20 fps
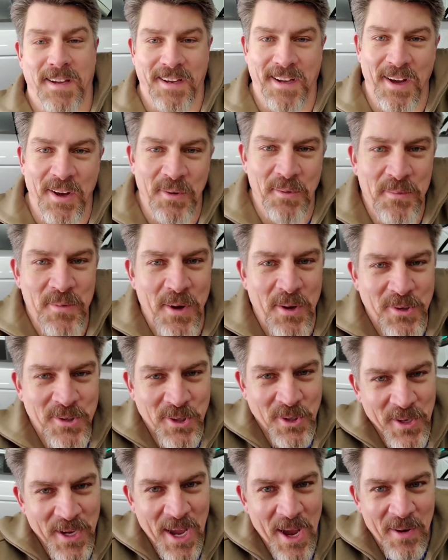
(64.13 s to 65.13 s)
I'll
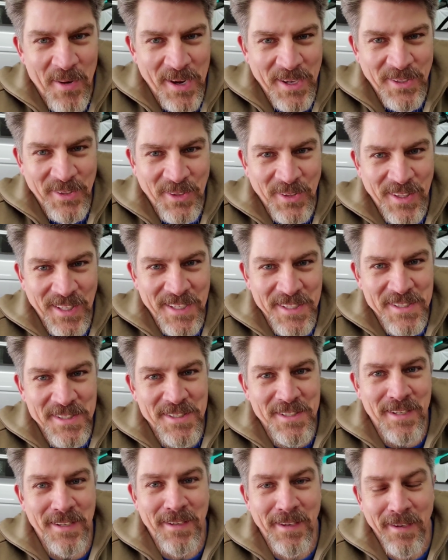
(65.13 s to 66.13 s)
show you how I do
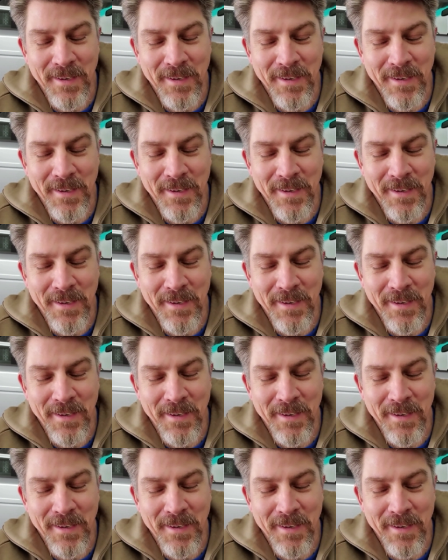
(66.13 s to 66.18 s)
this.